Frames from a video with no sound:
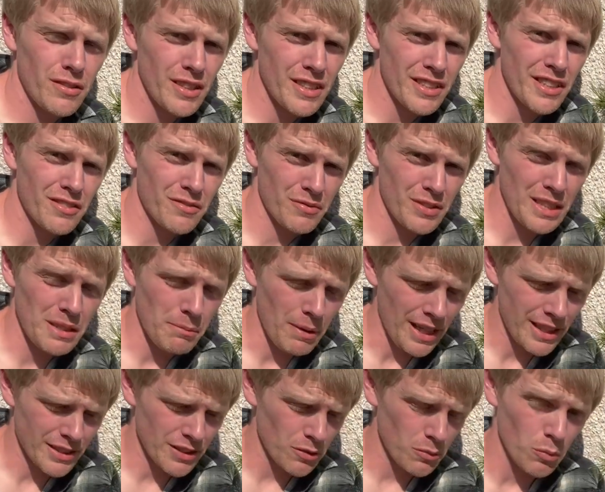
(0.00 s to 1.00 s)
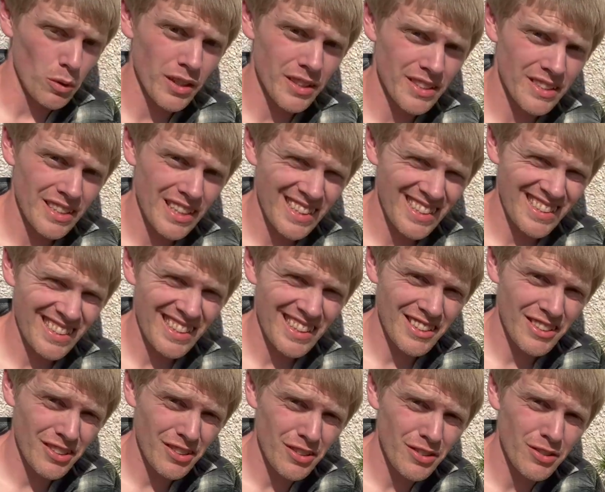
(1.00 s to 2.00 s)
it doesn't really matter what insecticide
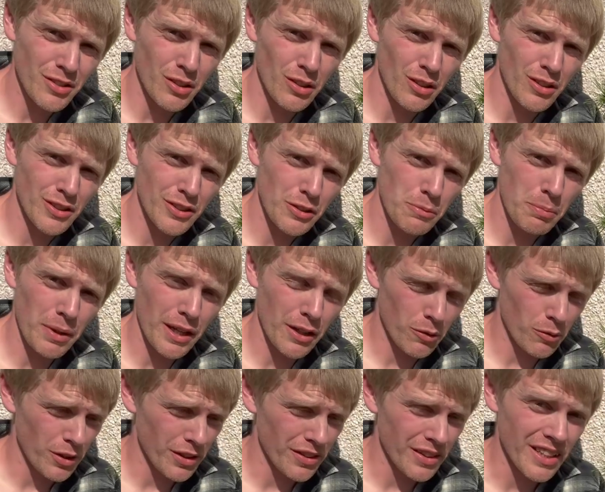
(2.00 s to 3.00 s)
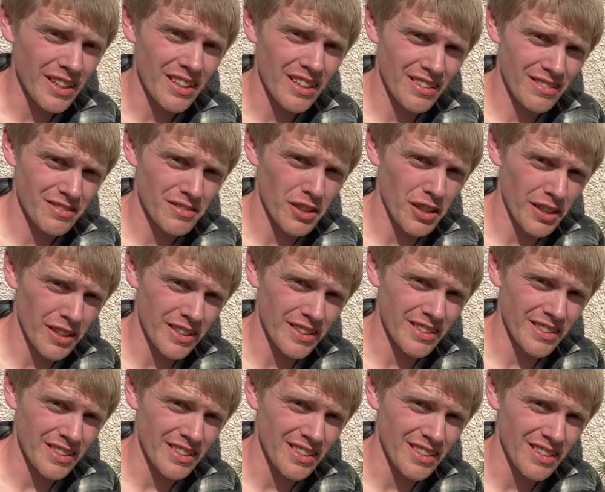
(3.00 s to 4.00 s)
you use so long as you pick one that targets
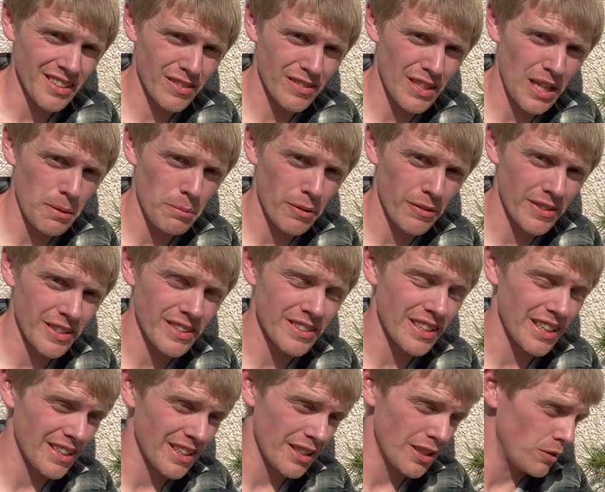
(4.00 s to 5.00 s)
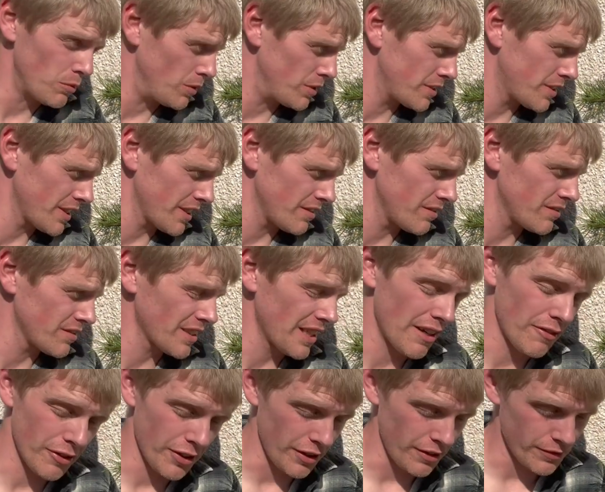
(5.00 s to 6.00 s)
the type of insect that you want to get
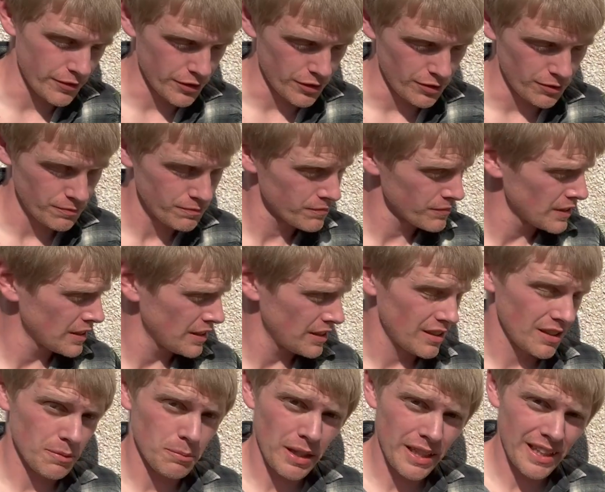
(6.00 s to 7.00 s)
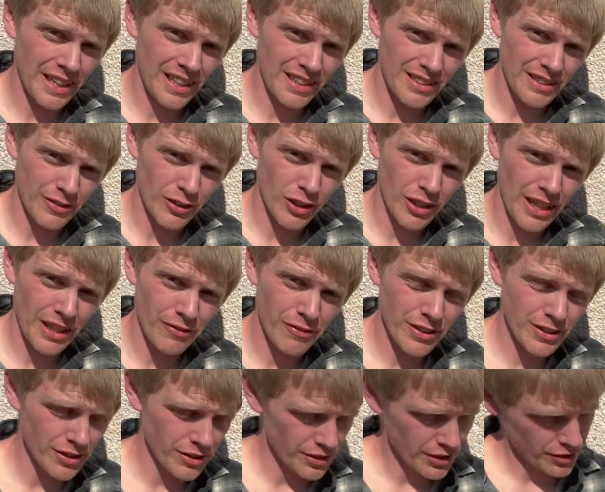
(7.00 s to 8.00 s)
rid of. So in my case, I've got aphids
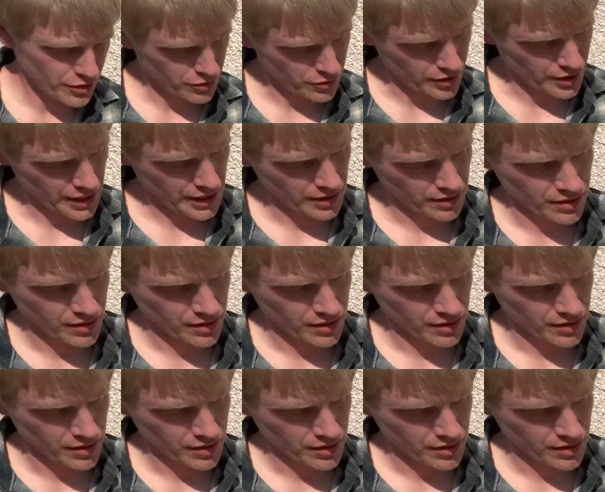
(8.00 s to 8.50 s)
on this tree.